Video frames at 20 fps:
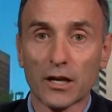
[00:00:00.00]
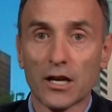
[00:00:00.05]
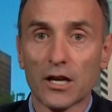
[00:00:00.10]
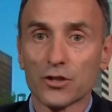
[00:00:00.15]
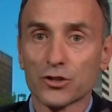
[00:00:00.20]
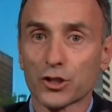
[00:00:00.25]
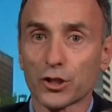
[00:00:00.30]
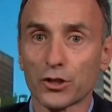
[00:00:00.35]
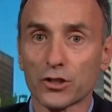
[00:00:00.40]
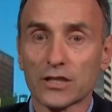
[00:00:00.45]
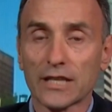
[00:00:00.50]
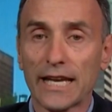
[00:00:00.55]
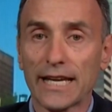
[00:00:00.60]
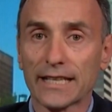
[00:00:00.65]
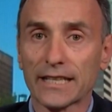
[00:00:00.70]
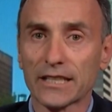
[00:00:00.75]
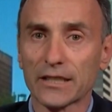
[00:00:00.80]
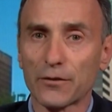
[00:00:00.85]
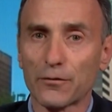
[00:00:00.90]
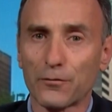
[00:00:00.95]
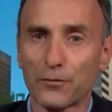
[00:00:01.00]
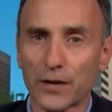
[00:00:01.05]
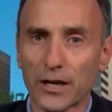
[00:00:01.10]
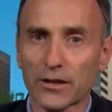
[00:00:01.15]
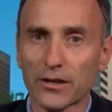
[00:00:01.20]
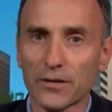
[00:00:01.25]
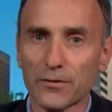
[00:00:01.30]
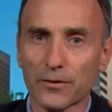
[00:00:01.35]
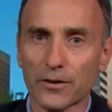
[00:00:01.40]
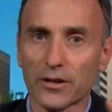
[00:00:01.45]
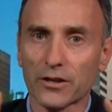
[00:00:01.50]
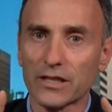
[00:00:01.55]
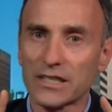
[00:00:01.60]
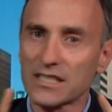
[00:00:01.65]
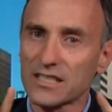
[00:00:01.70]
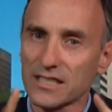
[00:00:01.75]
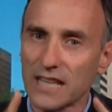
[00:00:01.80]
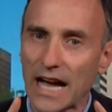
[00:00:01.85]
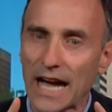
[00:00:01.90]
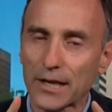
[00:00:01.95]
So you're taking a very, very
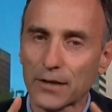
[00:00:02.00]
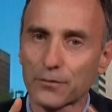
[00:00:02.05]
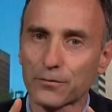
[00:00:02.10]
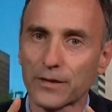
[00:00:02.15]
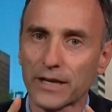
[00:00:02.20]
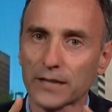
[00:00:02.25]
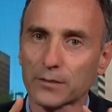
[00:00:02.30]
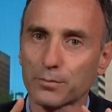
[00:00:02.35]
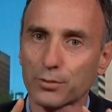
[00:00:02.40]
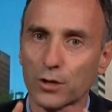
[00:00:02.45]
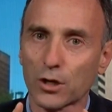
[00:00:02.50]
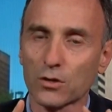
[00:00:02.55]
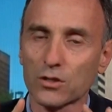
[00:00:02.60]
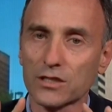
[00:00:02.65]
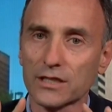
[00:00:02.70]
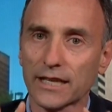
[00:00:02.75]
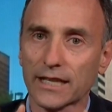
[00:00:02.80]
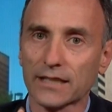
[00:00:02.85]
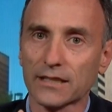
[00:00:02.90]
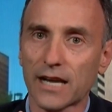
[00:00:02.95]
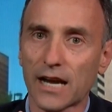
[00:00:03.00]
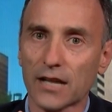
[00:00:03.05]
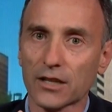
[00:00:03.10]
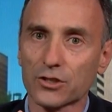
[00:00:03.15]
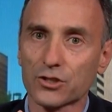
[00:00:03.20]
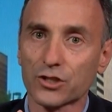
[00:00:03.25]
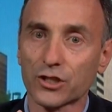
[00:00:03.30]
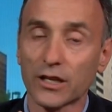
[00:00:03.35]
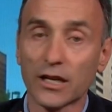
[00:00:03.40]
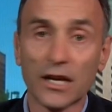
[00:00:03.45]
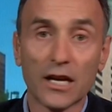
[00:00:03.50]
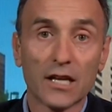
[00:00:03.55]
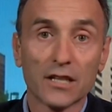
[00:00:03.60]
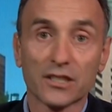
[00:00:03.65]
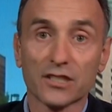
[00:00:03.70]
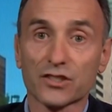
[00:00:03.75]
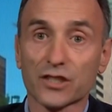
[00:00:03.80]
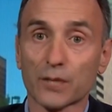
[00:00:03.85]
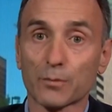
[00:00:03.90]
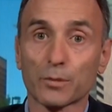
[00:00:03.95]
side effect prone technology to
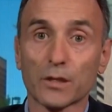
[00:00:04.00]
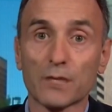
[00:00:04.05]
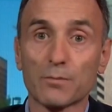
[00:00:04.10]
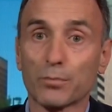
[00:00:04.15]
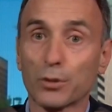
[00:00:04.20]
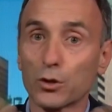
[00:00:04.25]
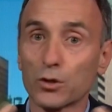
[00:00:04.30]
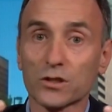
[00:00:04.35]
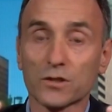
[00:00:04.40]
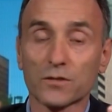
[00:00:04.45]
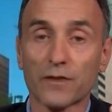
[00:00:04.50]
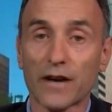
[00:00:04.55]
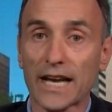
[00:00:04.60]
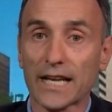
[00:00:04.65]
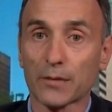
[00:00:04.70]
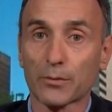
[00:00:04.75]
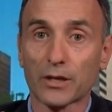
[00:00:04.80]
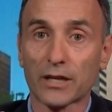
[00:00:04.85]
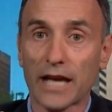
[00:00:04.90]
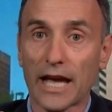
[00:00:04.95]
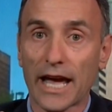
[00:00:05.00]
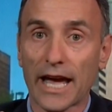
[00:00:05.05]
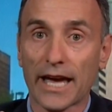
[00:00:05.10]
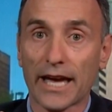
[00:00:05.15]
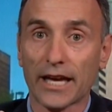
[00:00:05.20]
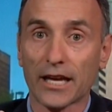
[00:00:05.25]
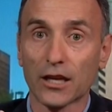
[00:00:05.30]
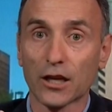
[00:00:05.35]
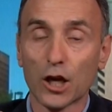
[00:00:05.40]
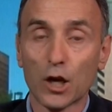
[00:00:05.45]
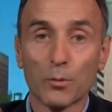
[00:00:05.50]
simply boost vitamin A,